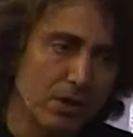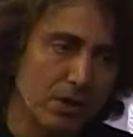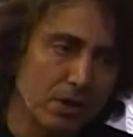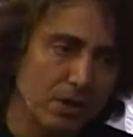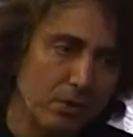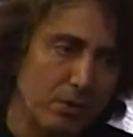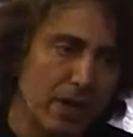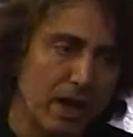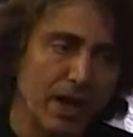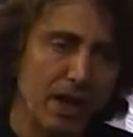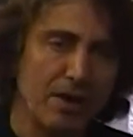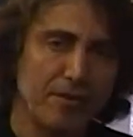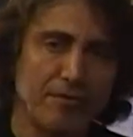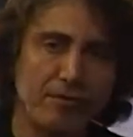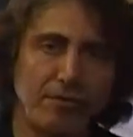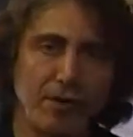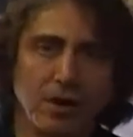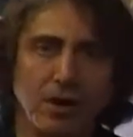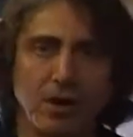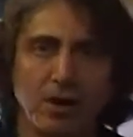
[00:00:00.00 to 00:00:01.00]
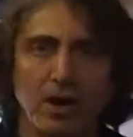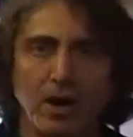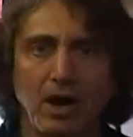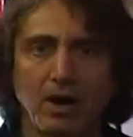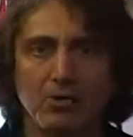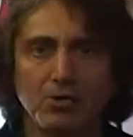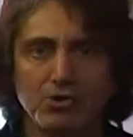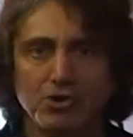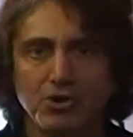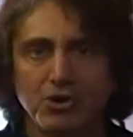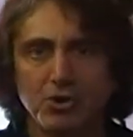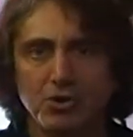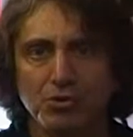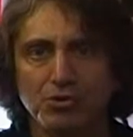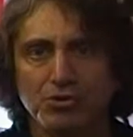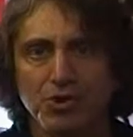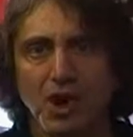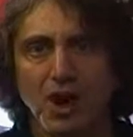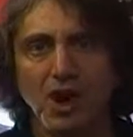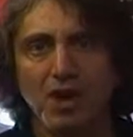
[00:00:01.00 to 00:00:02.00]
Uh, we have uh, our
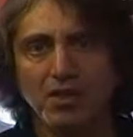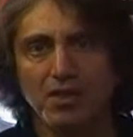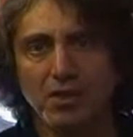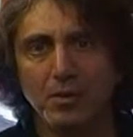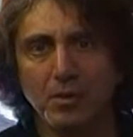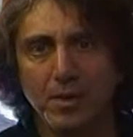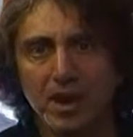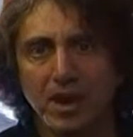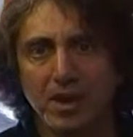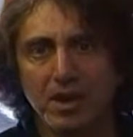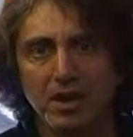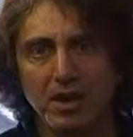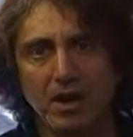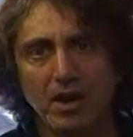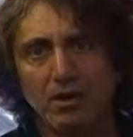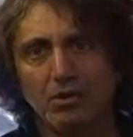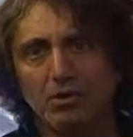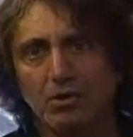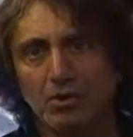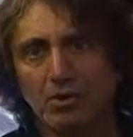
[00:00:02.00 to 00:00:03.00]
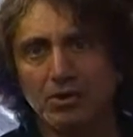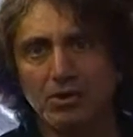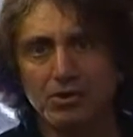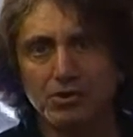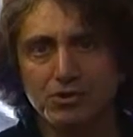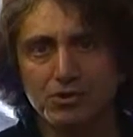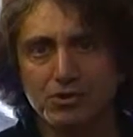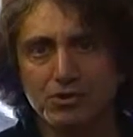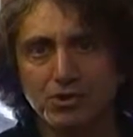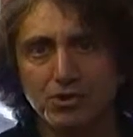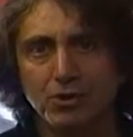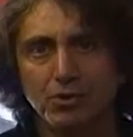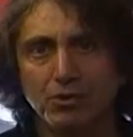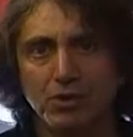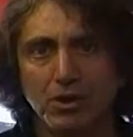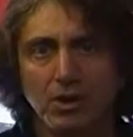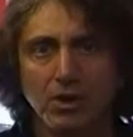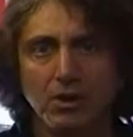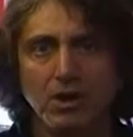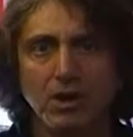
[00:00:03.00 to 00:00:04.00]
shows on demand now where you can just
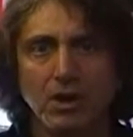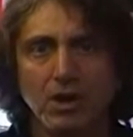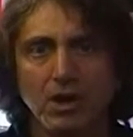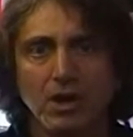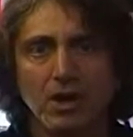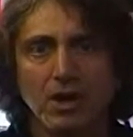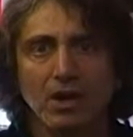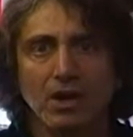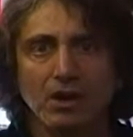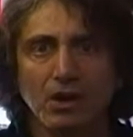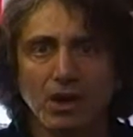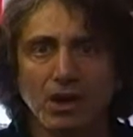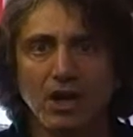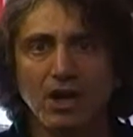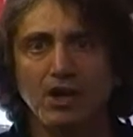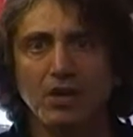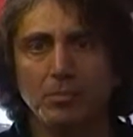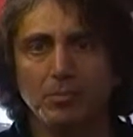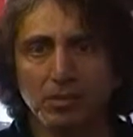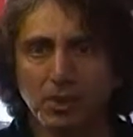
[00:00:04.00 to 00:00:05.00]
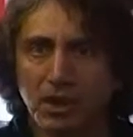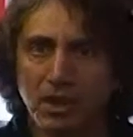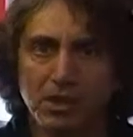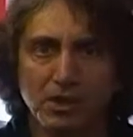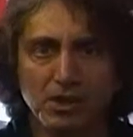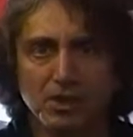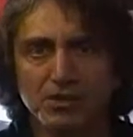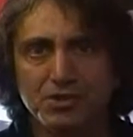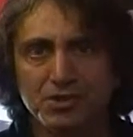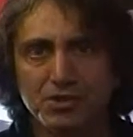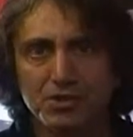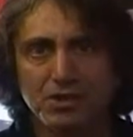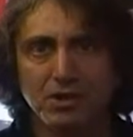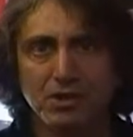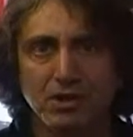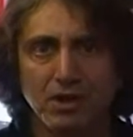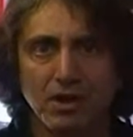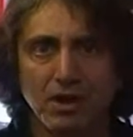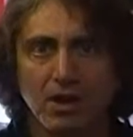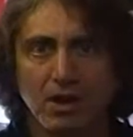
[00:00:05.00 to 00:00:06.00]
go there, click on the
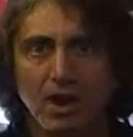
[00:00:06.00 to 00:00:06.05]
playlist,